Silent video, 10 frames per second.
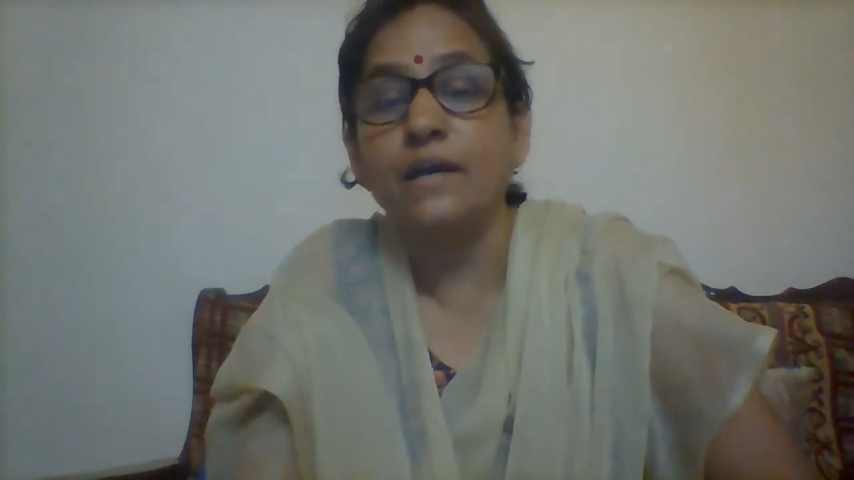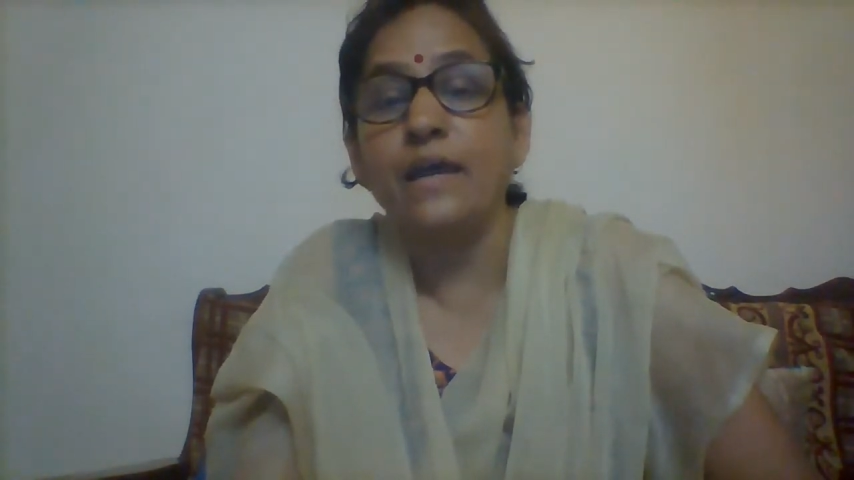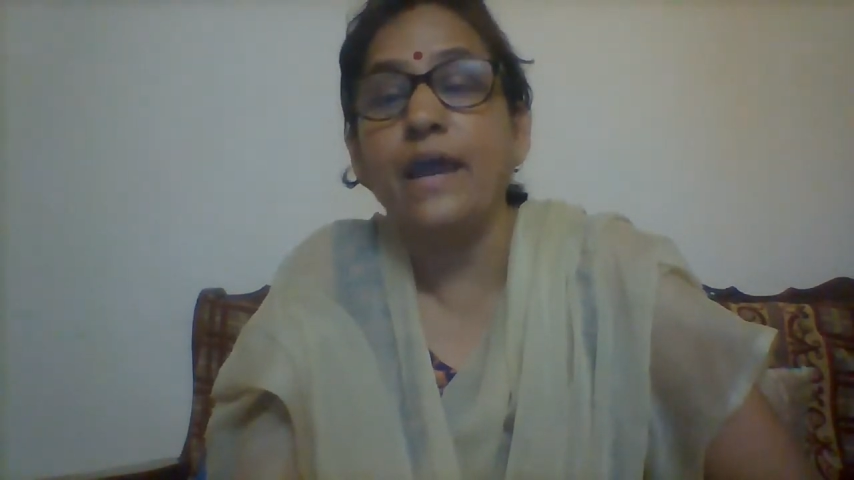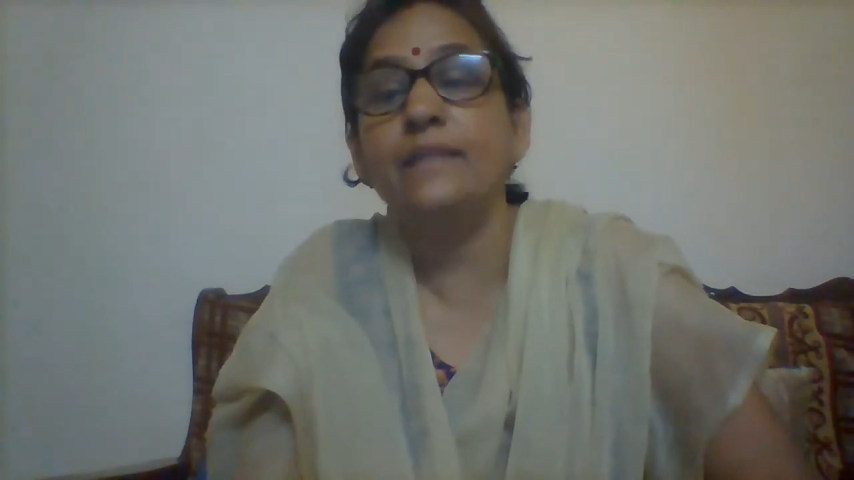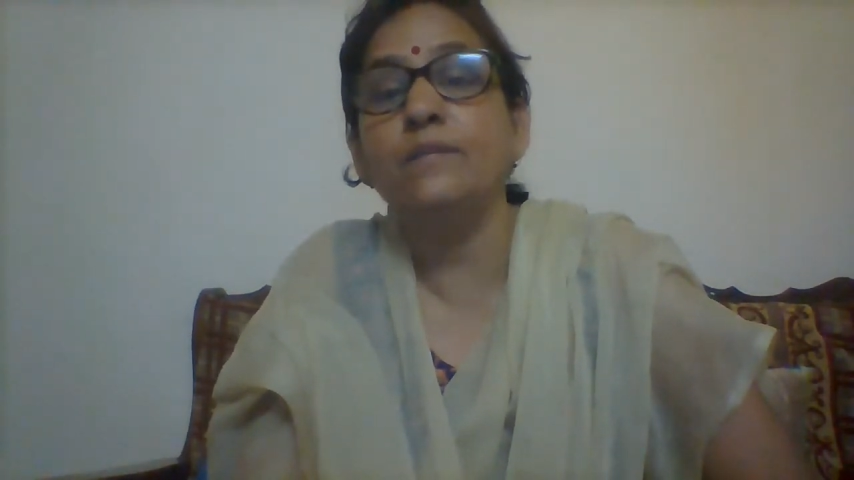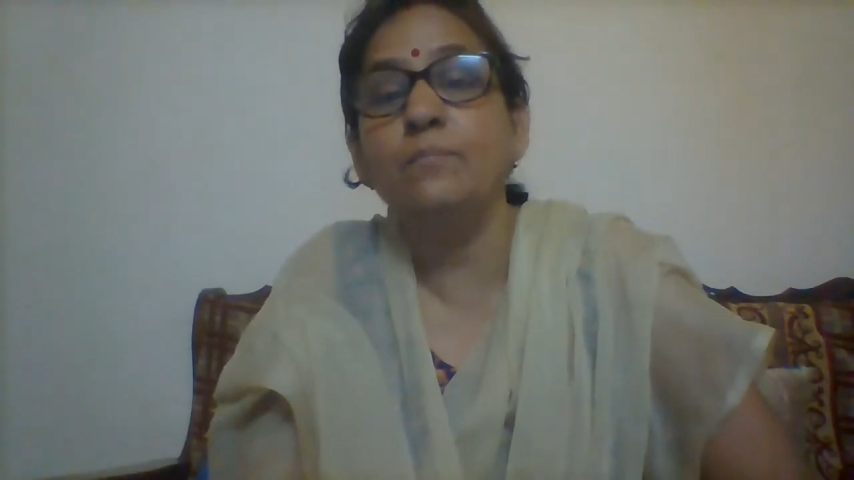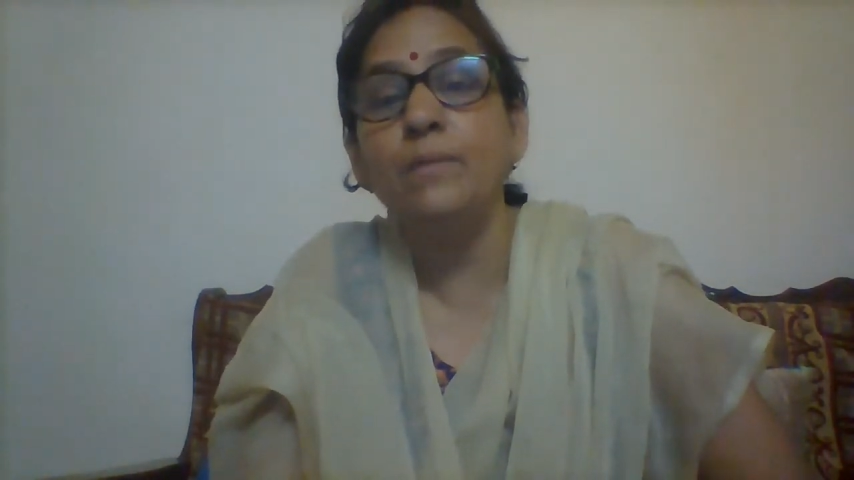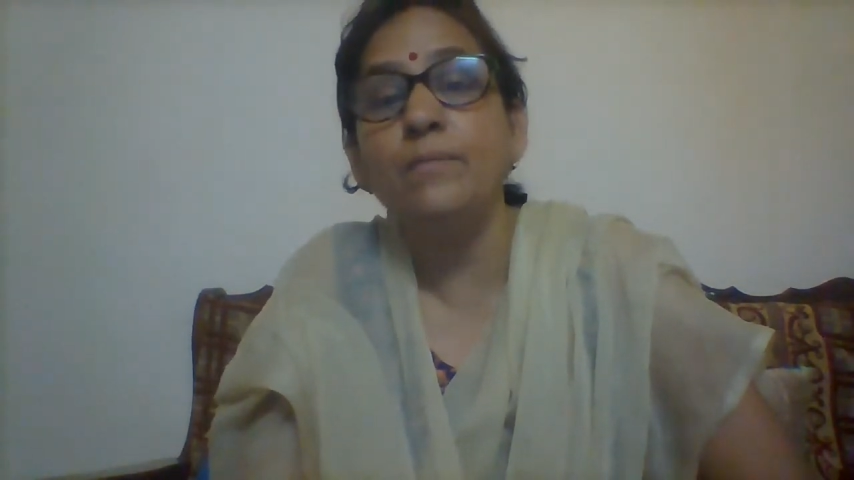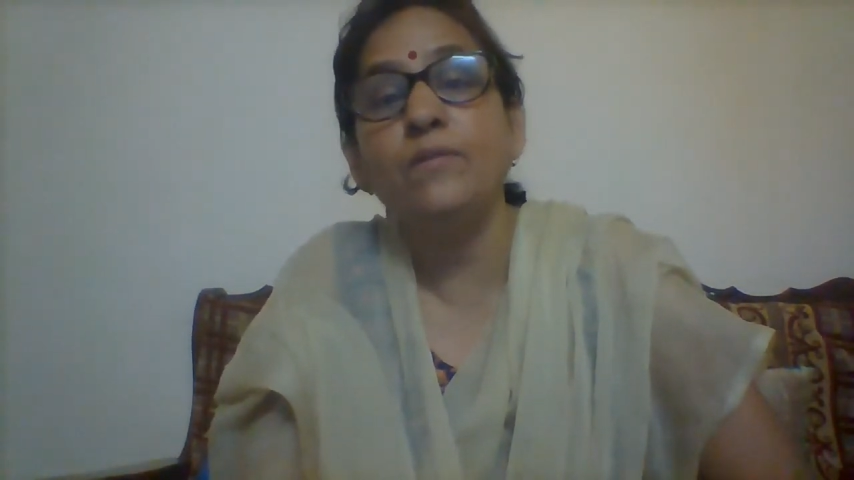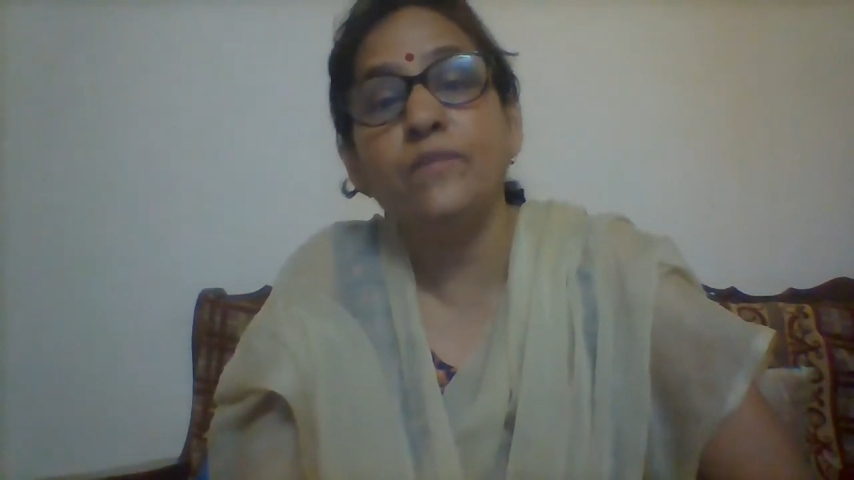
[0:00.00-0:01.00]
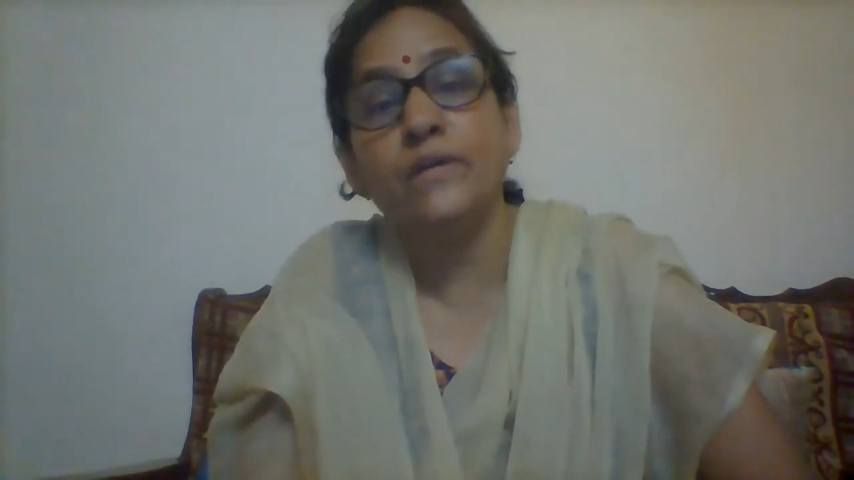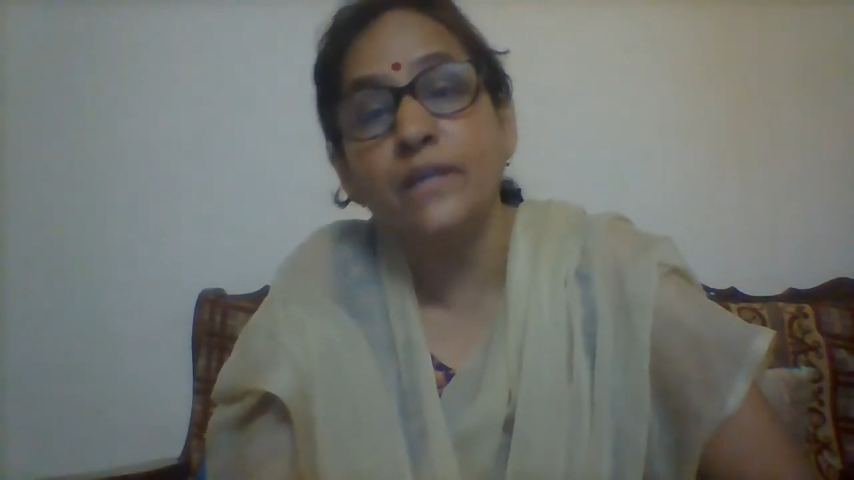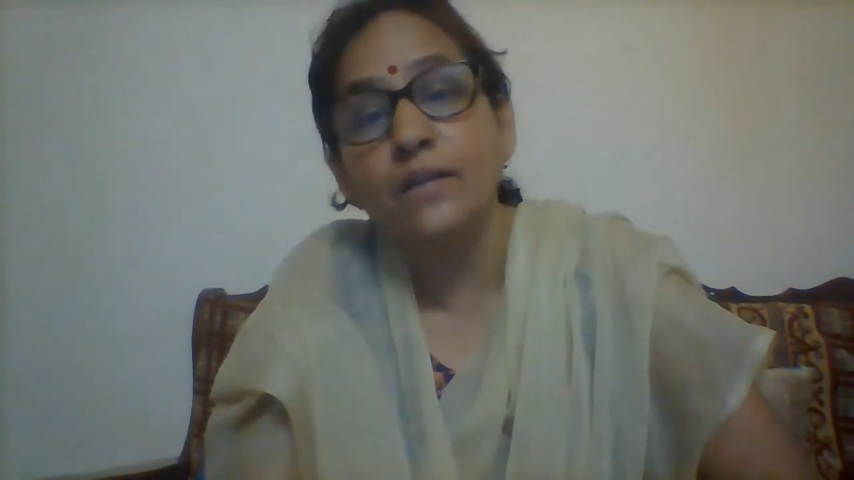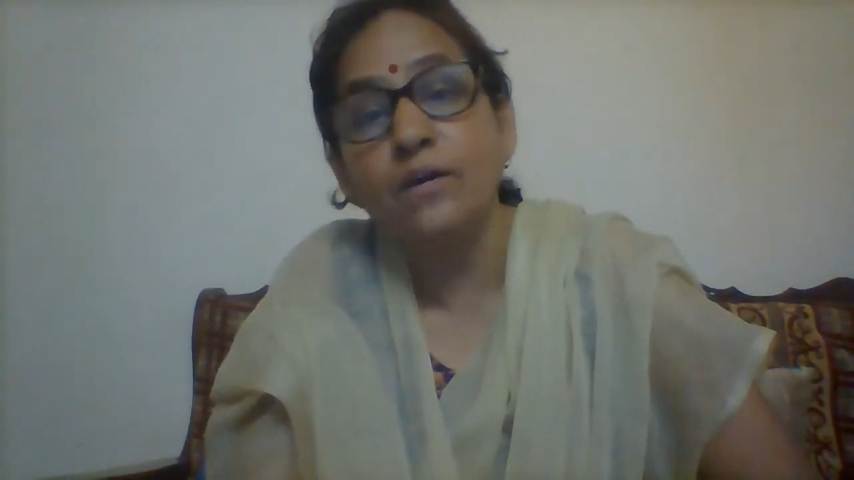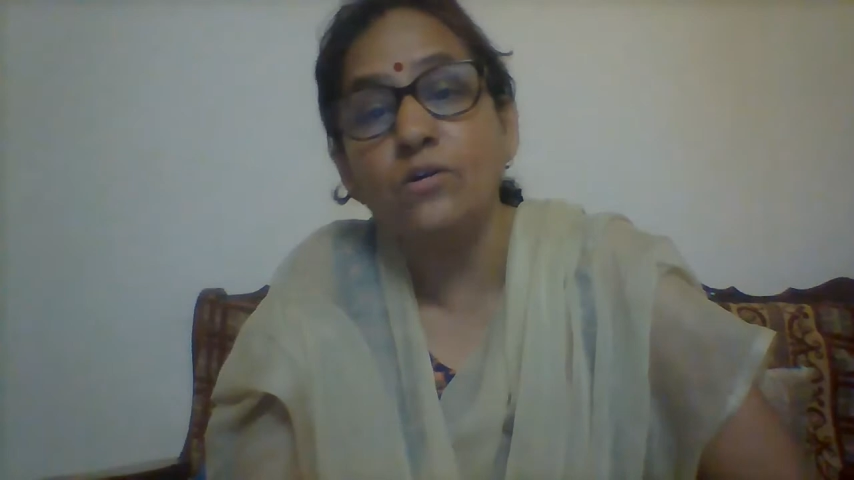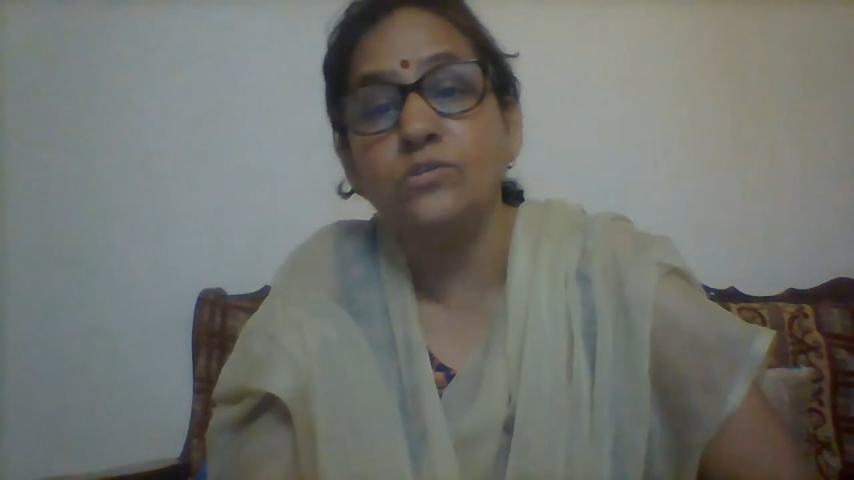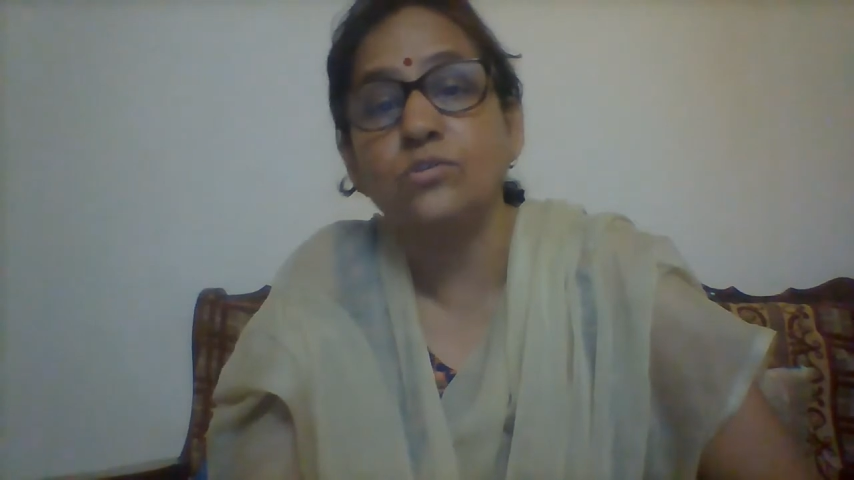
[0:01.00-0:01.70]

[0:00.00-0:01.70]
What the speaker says: and the people of Haryana also,